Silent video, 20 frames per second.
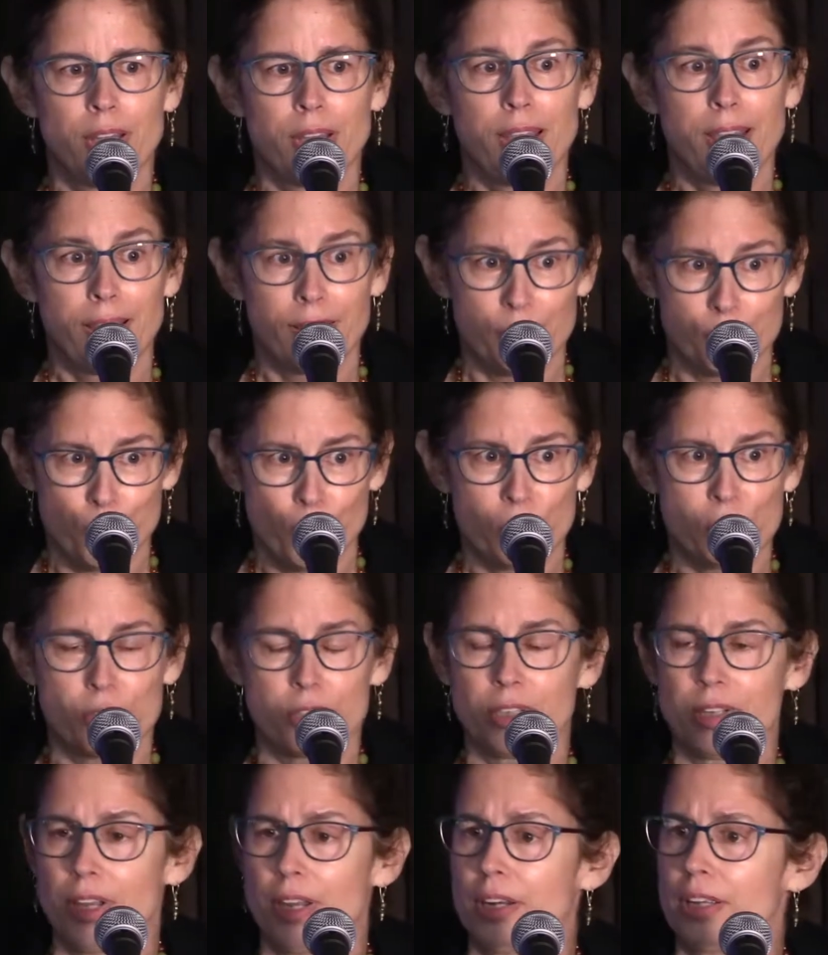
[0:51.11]
and the Berkshire
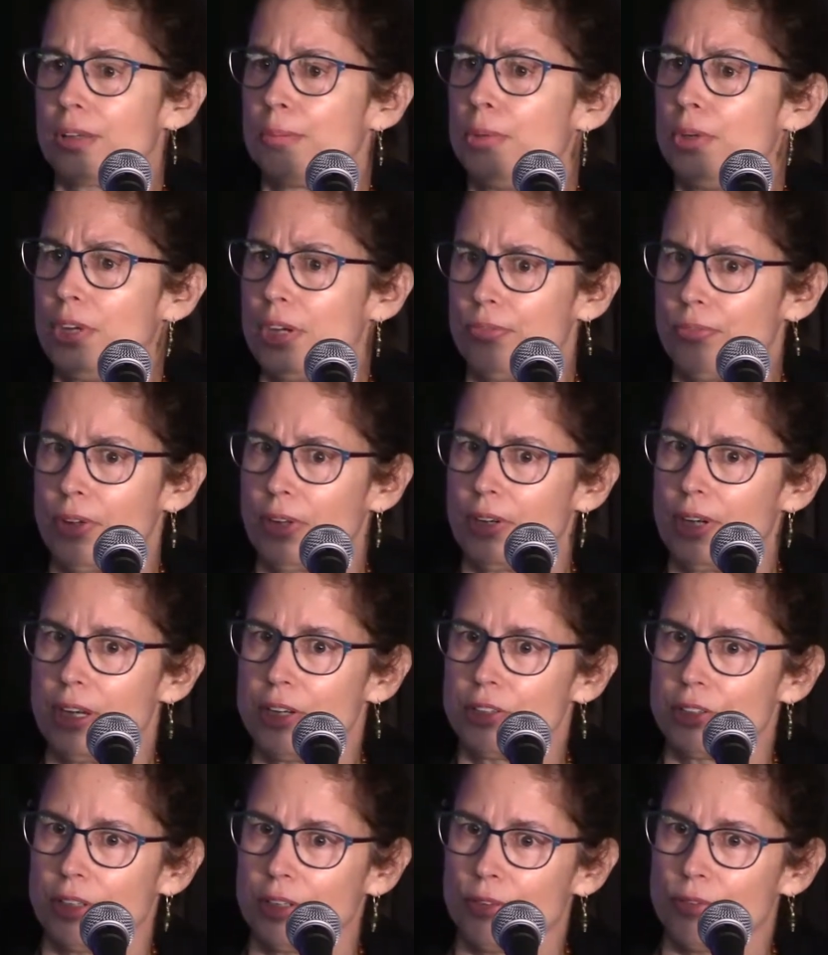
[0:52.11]
Taconic Community
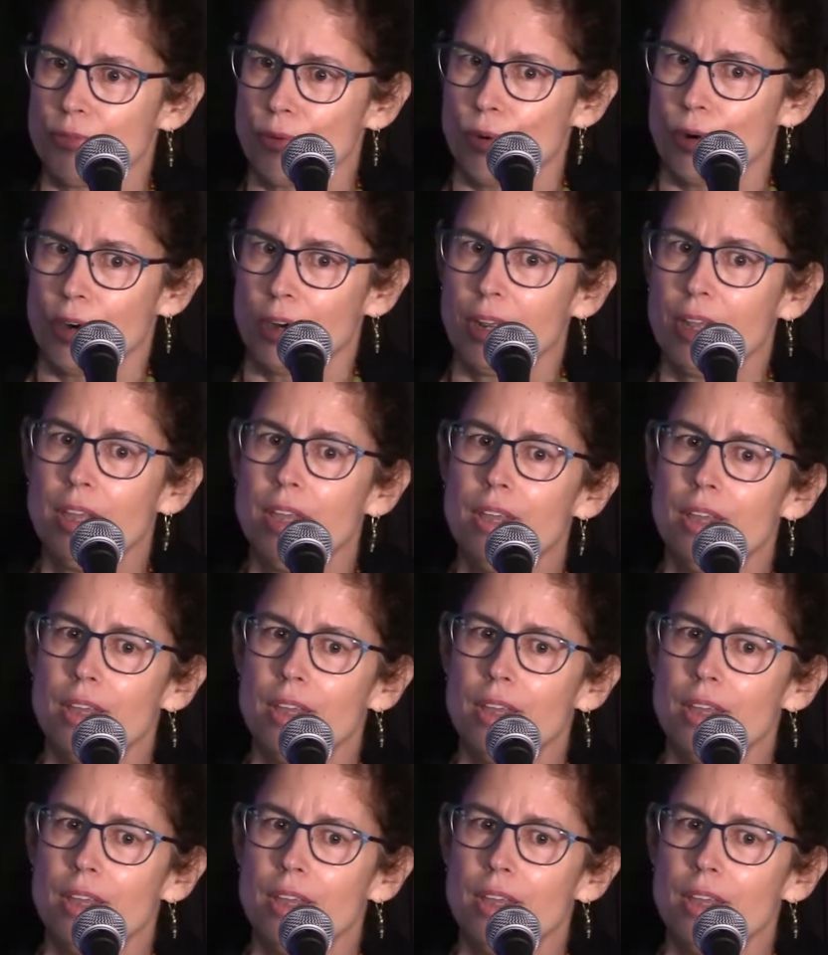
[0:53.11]
Foundation for